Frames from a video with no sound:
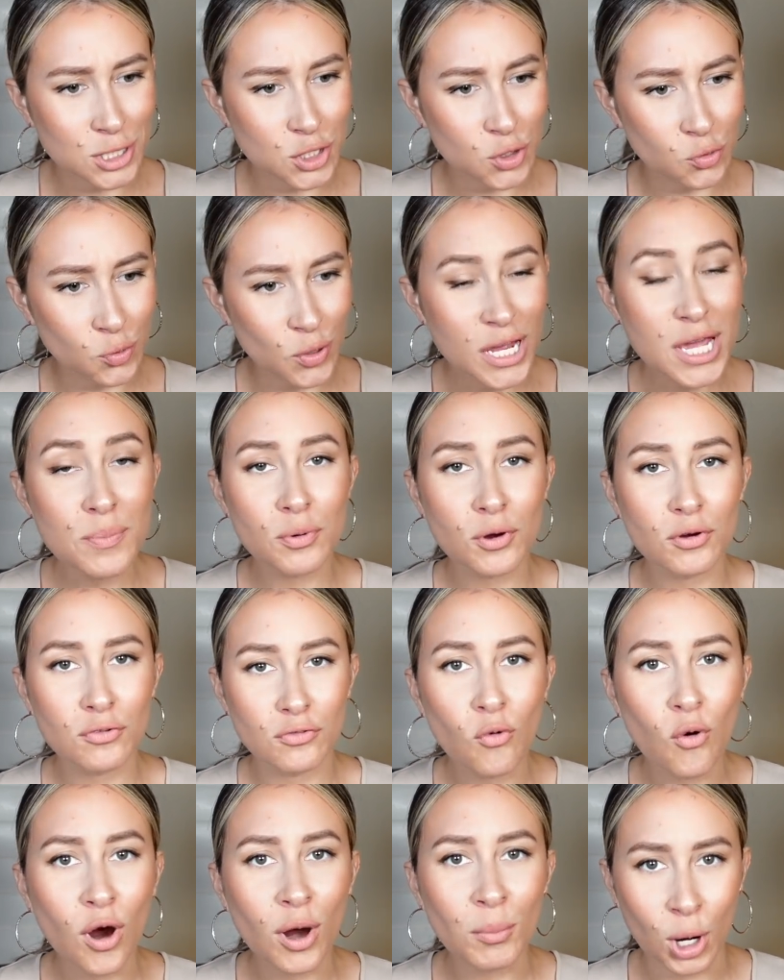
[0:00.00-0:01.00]
to
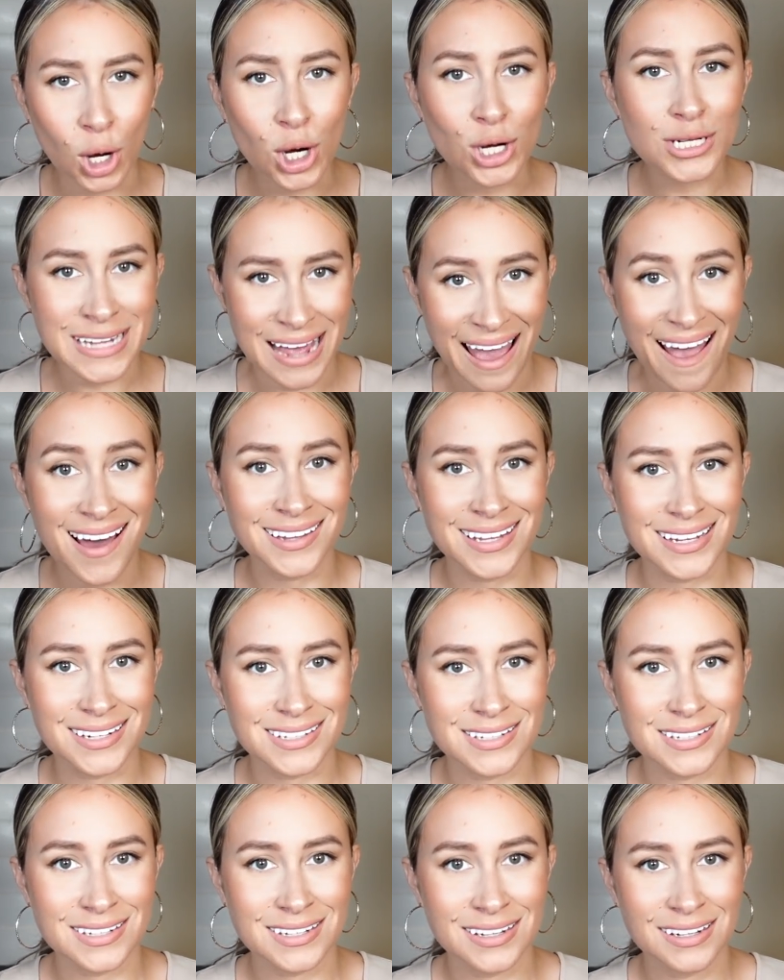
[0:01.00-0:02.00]
re-perform her
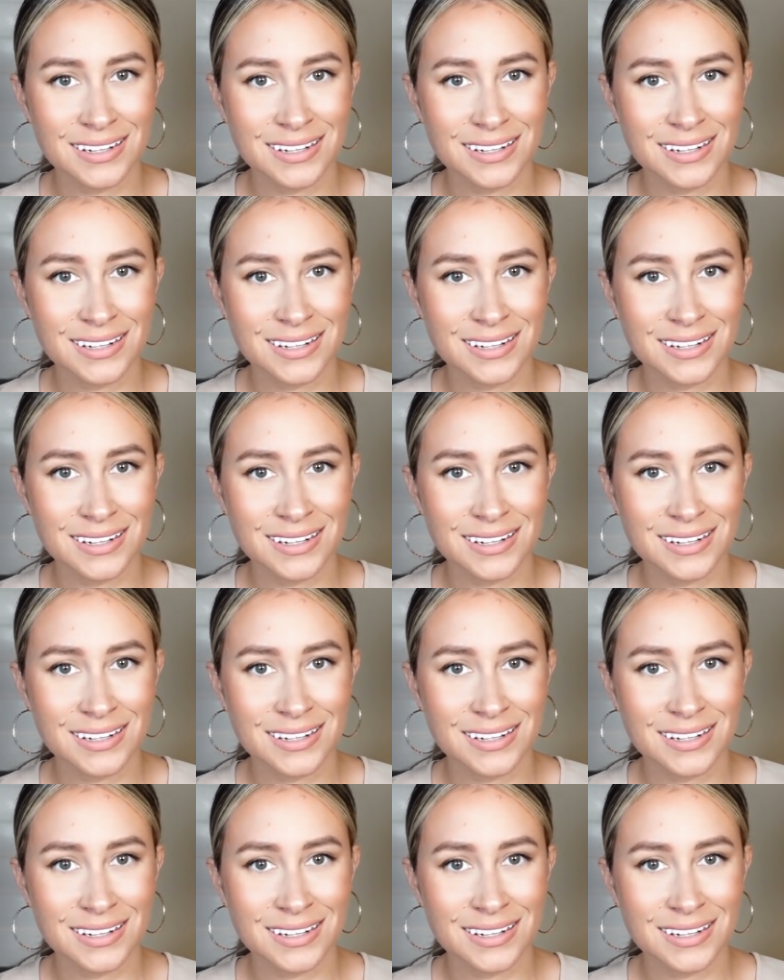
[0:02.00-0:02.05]
talent.